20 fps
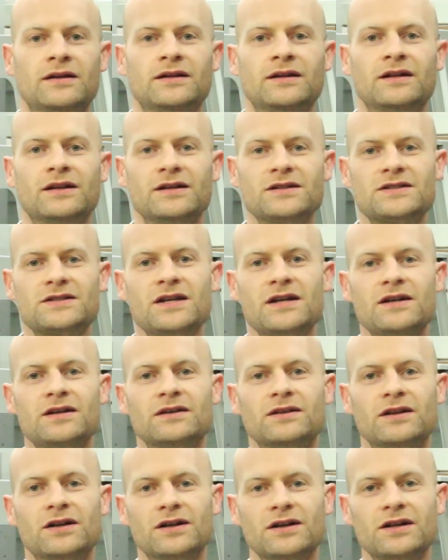Now let's take a
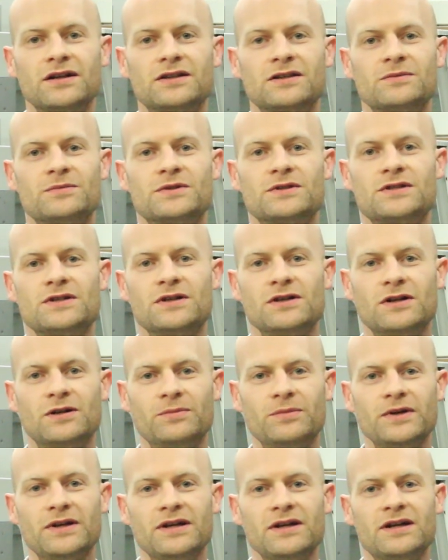look at the material
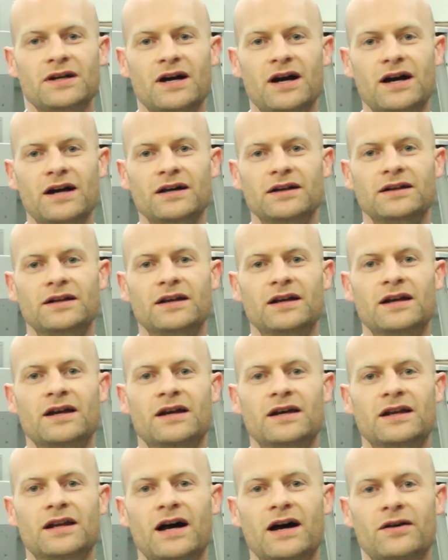being cut
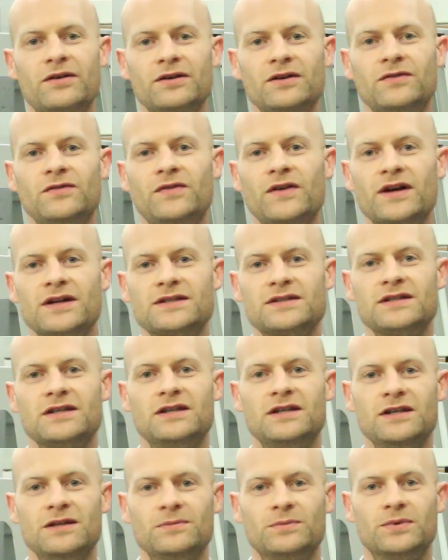and how it affects the
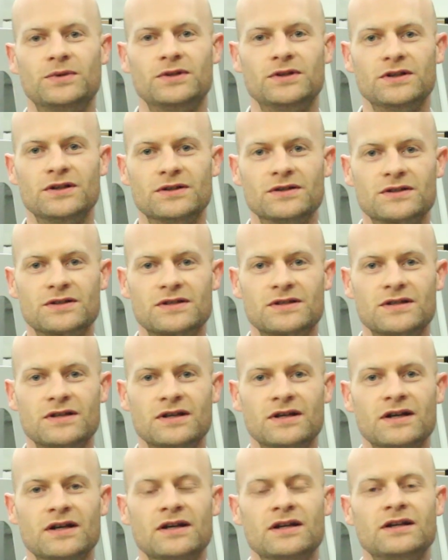heat produced.
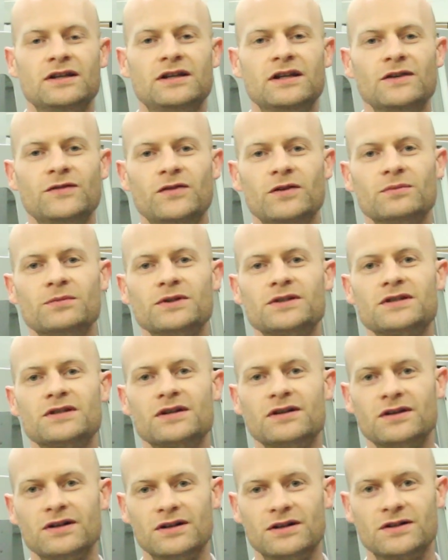Different
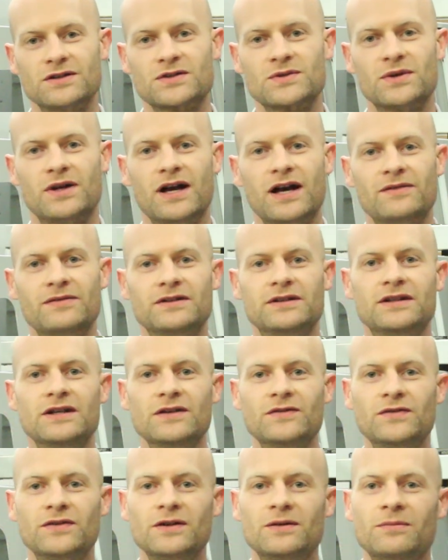materials will have a
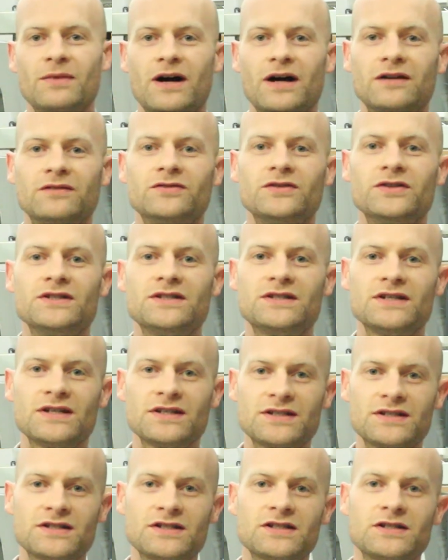different amount of
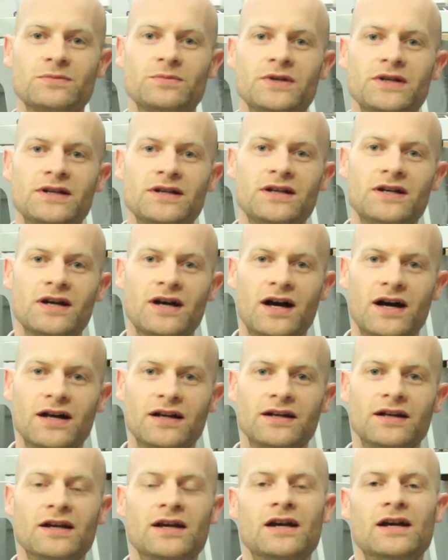resistance to being
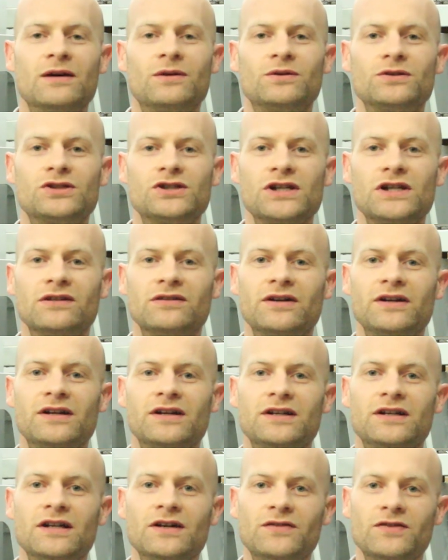cut and will generate a
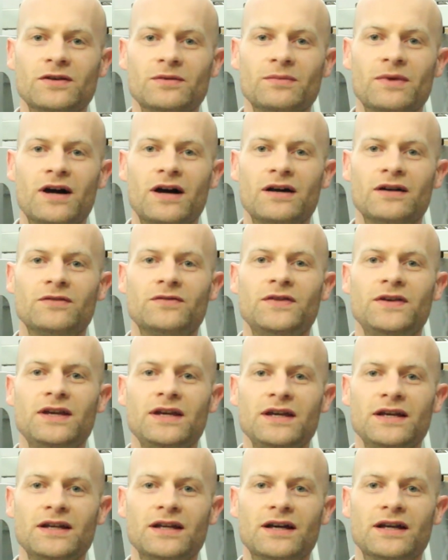different amount of
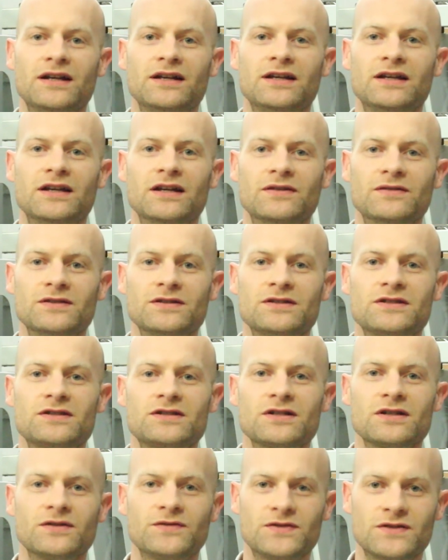heat at a given
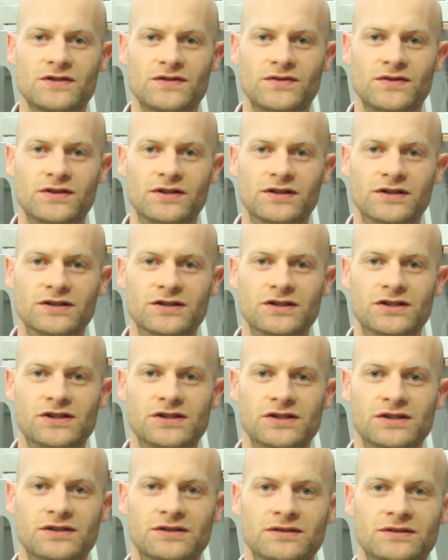surface
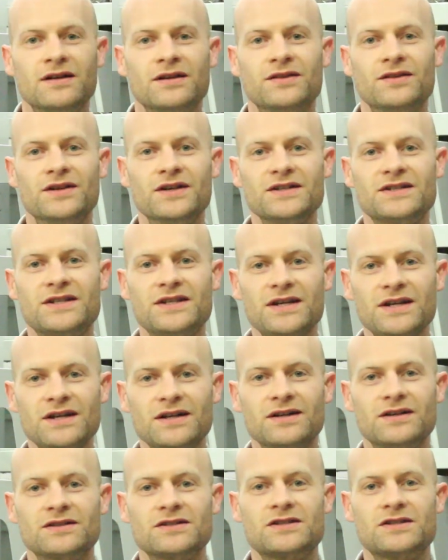footage. This
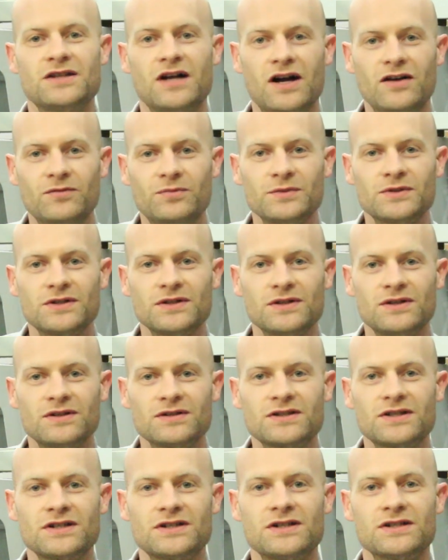heat on soft
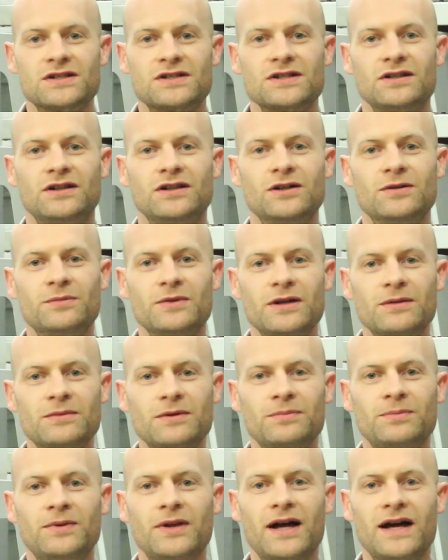materials such as aluminum
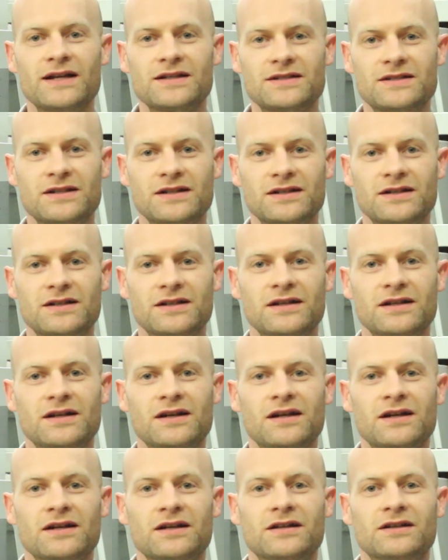and plastic
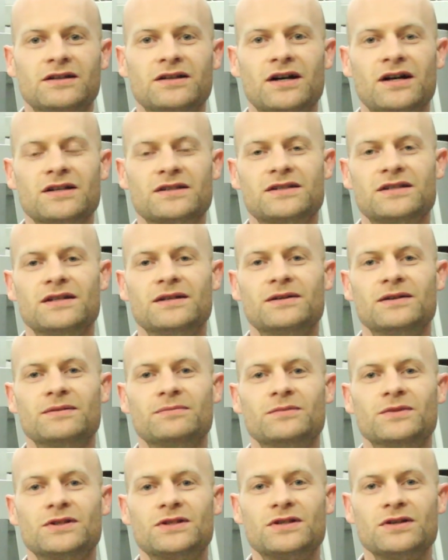can cause the
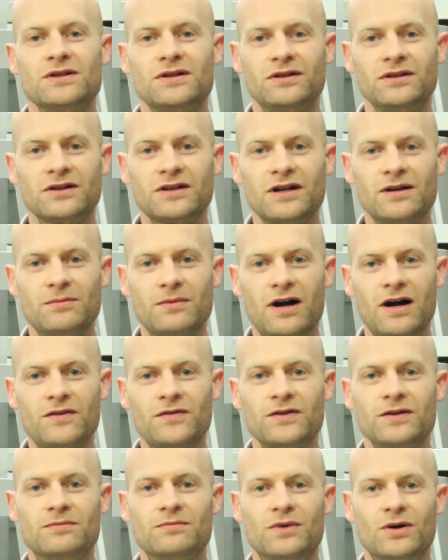material to come
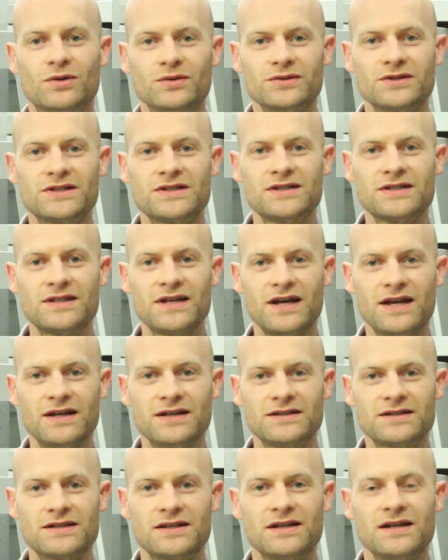off in a molten
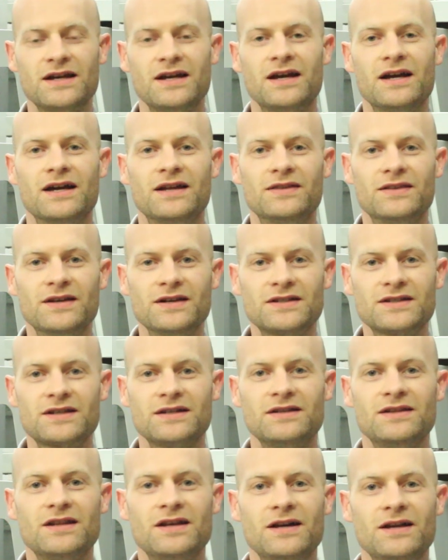state, and this
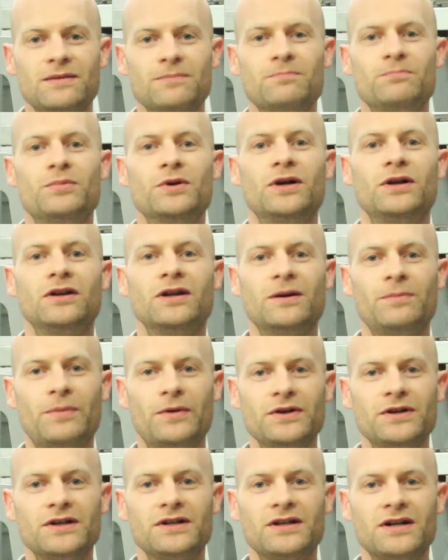can then build up
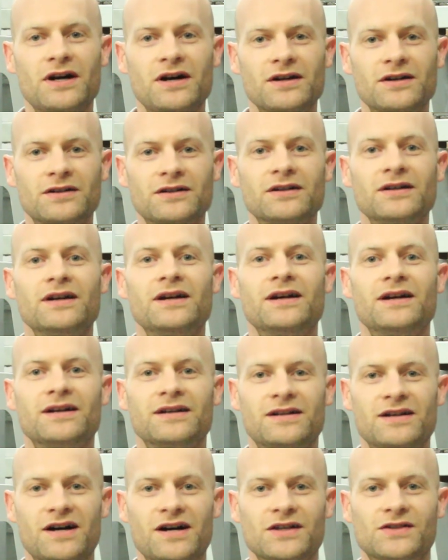on your cutter
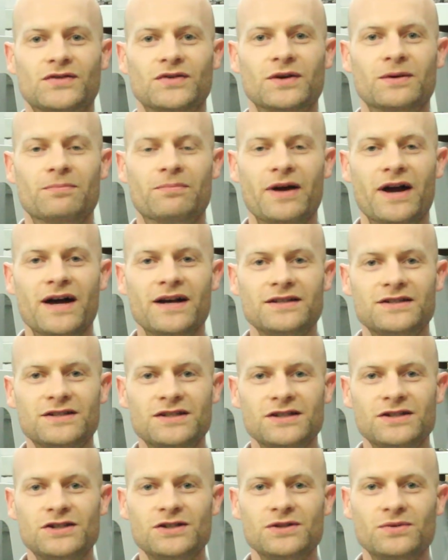and cause for a bad
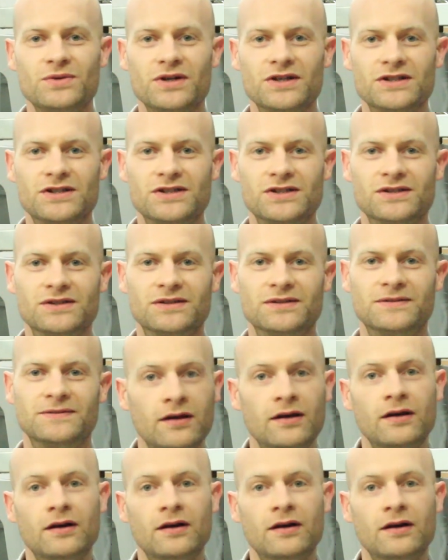situation.